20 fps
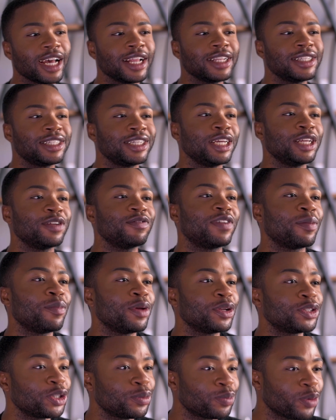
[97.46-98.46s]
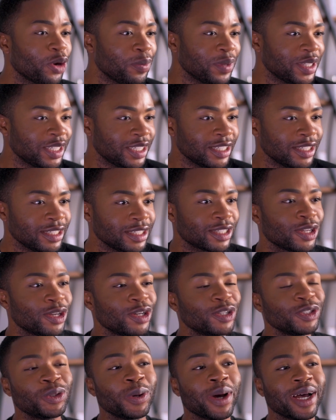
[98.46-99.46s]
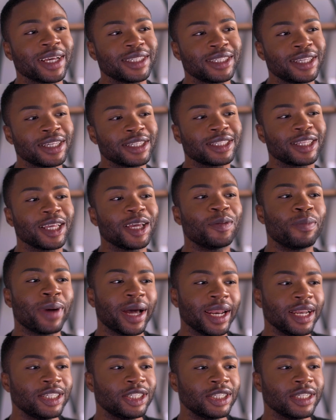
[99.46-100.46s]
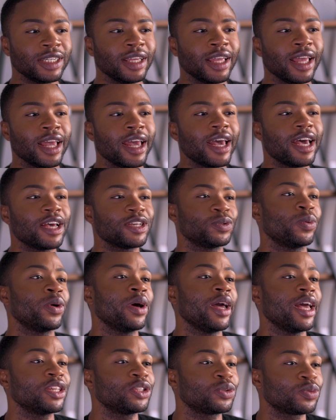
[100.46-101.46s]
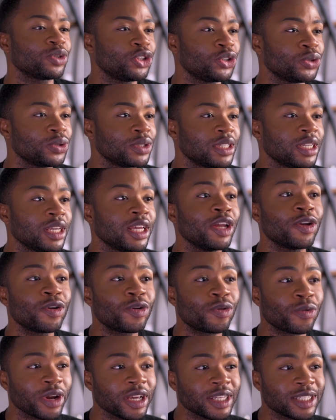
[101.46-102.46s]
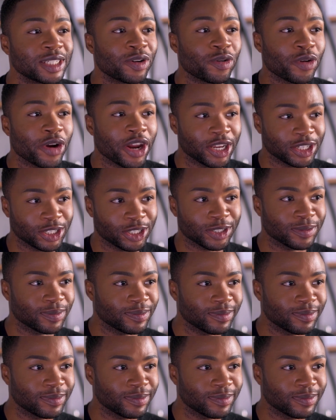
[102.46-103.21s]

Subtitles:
anti-inflammatory properties to assist in managing as well as reducing razor rash.